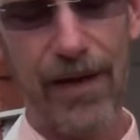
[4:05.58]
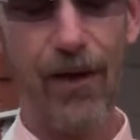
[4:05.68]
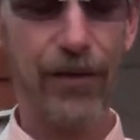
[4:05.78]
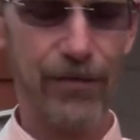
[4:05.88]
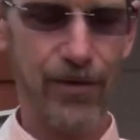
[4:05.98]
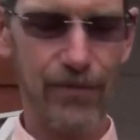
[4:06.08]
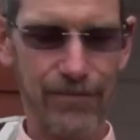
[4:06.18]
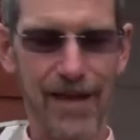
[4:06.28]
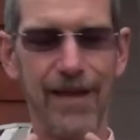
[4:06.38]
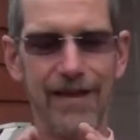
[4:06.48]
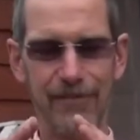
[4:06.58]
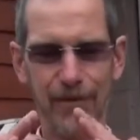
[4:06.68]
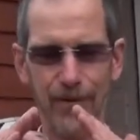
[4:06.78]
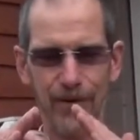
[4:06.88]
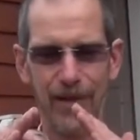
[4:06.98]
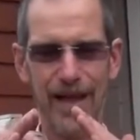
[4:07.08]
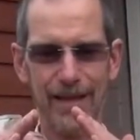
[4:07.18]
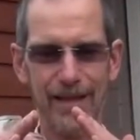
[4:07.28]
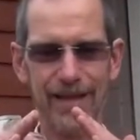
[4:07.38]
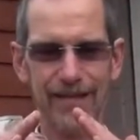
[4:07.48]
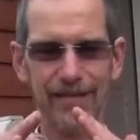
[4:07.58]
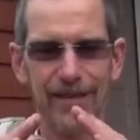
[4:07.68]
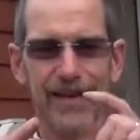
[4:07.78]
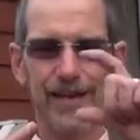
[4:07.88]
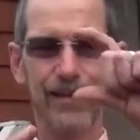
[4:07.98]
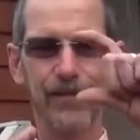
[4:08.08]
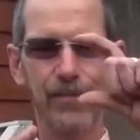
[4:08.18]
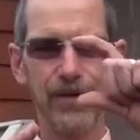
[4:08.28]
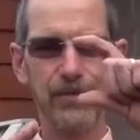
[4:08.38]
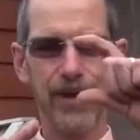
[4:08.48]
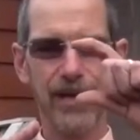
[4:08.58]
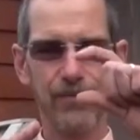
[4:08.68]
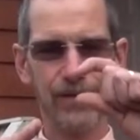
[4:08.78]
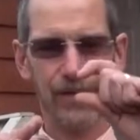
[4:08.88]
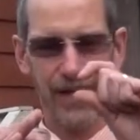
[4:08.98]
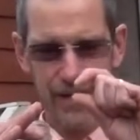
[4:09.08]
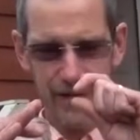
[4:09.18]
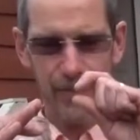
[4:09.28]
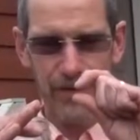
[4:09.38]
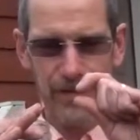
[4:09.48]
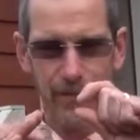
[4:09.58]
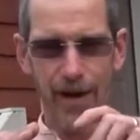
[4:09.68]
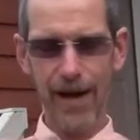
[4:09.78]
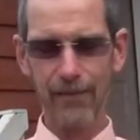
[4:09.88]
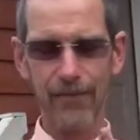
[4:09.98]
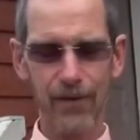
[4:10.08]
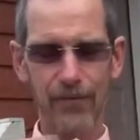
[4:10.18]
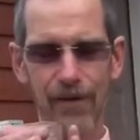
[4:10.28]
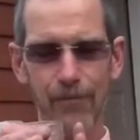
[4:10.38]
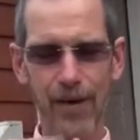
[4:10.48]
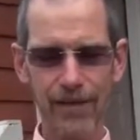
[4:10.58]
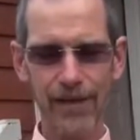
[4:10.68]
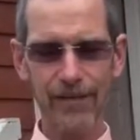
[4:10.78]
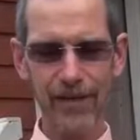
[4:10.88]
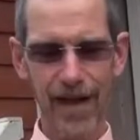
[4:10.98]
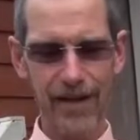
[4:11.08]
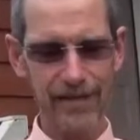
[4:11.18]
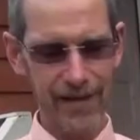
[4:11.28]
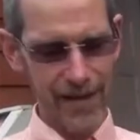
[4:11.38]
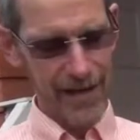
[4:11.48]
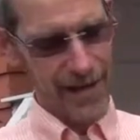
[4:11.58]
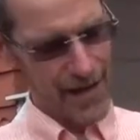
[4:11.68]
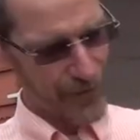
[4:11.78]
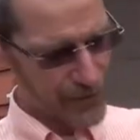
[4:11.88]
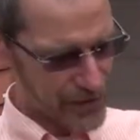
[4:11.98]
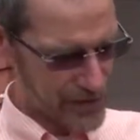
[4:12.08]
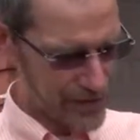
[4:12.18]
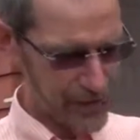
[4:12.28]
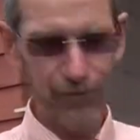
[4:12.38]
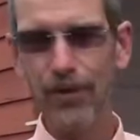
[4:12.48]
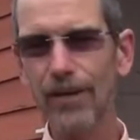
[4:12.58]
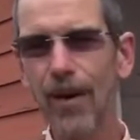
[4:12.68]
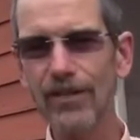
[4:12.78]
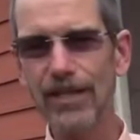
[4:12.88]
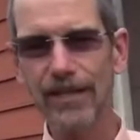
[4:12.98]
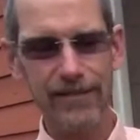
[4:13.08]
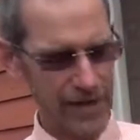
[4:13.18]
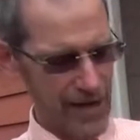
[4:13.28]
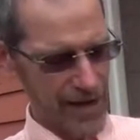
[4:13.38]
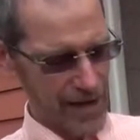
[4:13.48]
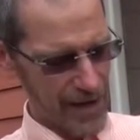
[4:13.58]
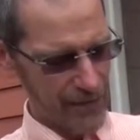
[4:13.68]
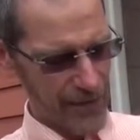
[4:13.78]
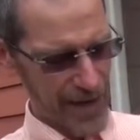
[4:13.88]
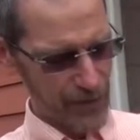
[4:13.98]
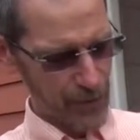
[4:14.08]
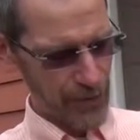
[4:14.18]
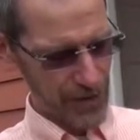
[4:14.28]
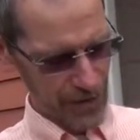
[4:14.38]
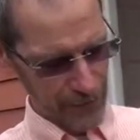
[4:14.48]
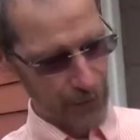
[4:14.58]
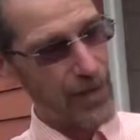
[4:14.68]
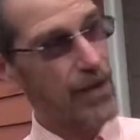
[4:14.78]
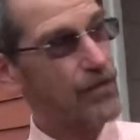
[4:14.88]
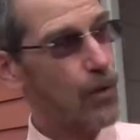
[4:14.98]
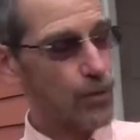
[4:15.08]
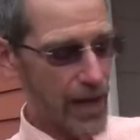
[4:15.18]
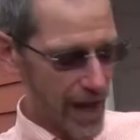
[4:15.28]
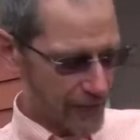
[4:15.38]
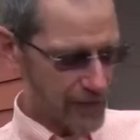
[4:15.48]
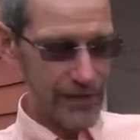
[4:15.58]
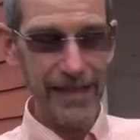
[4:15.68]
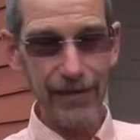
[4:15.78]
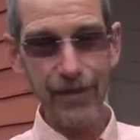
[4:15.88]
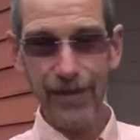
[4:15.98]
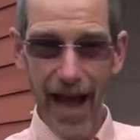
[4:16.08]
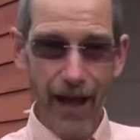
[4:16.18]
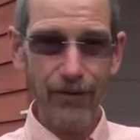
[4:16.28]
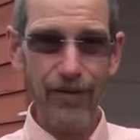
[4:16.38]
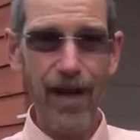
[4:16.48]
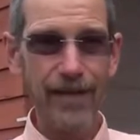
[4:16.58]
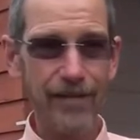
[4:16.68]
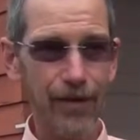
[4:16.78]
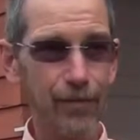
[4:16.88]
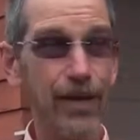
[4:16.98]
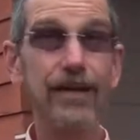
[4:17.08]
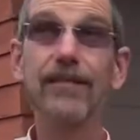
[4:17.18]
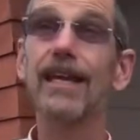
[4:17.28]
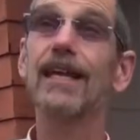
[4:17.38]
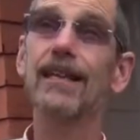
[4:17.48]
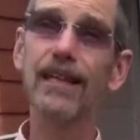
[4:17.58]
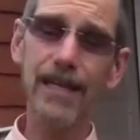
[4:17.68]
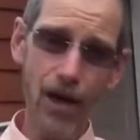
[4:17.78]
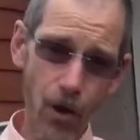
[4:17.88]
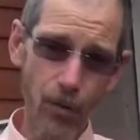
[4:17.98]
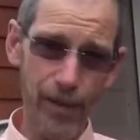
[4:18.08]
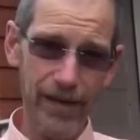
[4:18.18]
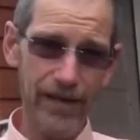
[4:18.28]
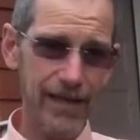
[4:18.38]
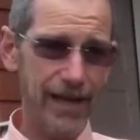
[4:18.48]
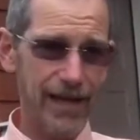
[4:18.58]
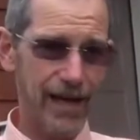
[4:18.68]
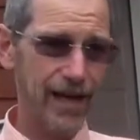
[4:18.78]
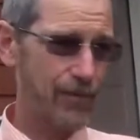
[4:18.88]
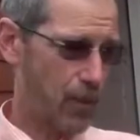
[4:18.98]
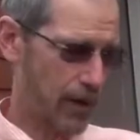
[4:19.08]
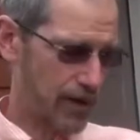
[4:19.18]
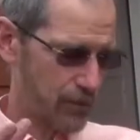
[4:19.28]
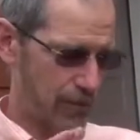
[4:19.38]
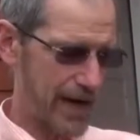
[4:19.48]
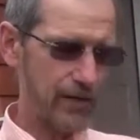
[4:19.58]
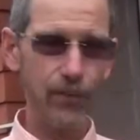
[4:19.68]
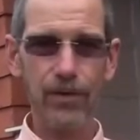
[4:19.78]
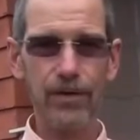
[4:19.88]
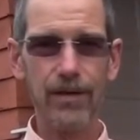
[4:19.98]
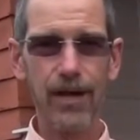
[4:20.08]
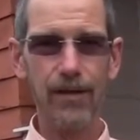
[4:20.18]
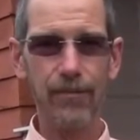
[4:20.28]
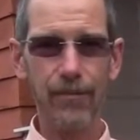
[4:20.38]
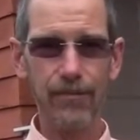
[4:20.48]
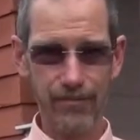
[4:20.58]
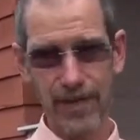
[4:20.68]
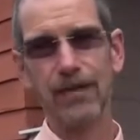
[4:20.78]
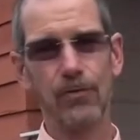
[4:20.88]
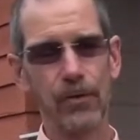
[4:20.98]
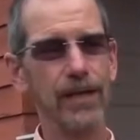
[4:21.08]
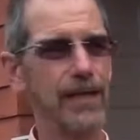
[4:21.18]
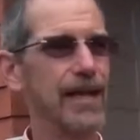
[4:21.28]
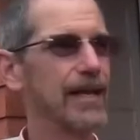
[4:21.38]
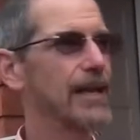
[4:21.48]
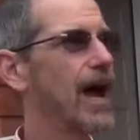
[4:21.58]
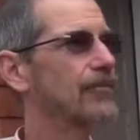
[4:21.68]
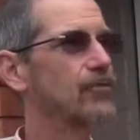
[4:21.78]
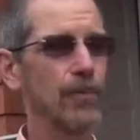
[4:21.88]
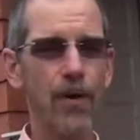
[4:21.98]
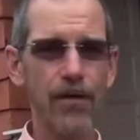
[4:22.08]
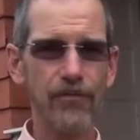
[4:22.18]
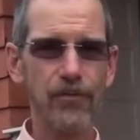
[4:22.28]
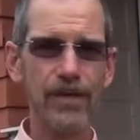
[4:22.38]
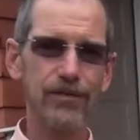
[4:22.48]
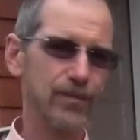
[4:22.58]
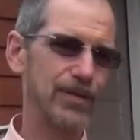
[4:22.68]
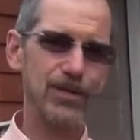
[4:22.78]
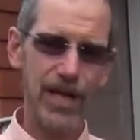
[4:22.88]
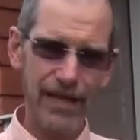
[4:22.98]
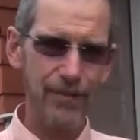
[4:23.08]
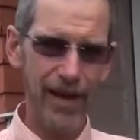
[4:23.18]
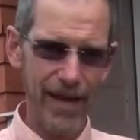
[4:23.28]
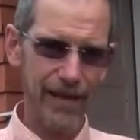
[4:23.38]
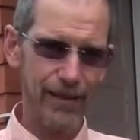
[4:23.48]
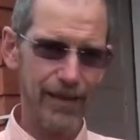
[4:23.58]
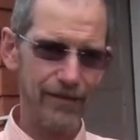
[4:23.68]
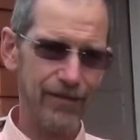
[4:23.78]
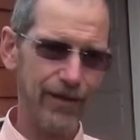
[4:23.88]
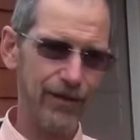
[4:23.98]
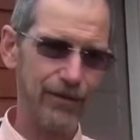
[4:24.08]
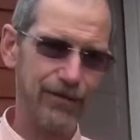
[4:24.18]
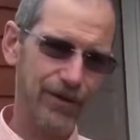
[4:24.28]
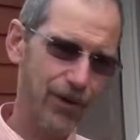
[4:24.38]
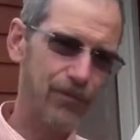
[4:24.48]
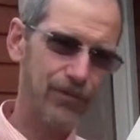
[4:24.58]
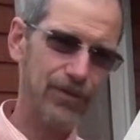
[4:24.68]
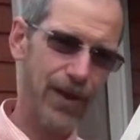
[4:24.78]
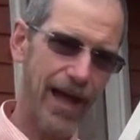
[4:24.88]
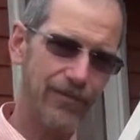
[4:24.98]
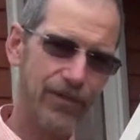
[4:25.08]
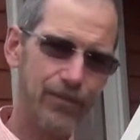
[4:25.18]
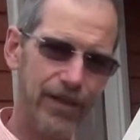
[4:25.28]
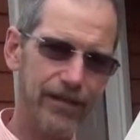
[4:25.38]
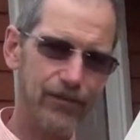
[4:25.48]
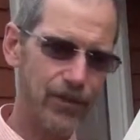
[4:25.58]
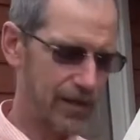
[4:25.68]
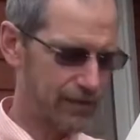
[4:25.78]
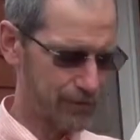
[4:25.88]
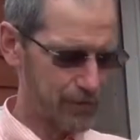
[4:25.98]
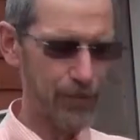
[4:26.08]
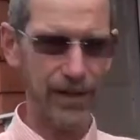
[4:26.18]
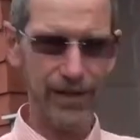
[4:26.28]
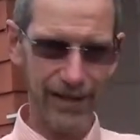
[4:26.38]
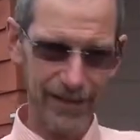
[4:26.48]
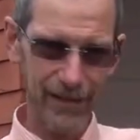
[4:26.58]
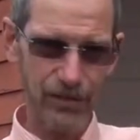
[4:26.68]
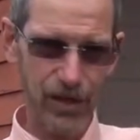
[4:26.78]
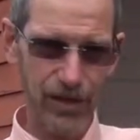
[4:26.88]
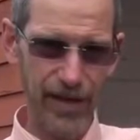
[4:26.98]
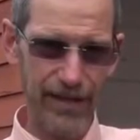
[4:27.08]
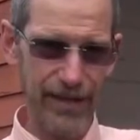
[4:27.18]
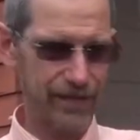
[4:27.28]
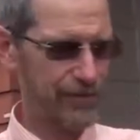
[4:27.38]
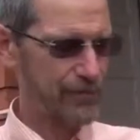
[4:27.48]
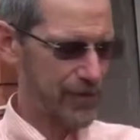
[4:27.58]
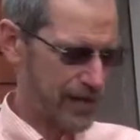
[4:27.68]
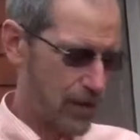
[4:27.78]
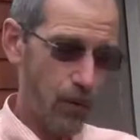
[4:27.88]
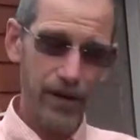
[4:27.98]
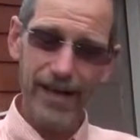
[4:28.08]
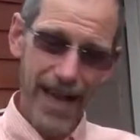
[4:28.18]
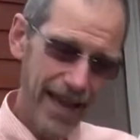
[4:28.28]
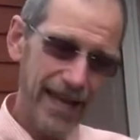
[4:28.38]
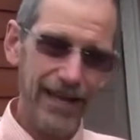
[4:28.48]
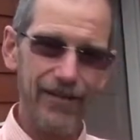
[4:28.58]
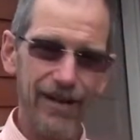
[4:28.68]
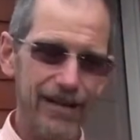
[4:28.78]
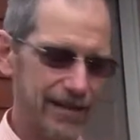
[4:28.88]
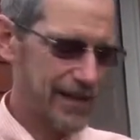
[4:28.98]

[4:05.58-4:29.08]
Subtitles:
and also, if it were like this much rain would look like this much in the bottom. So if you have parallel sides, which this pretty much is, that's pretty good. So we have to leave this outside someplace in the open where rain will come into it and not drip off trees or be shaded by anything. So hopefully you have some place you can put a little jar like this, or a can, or anything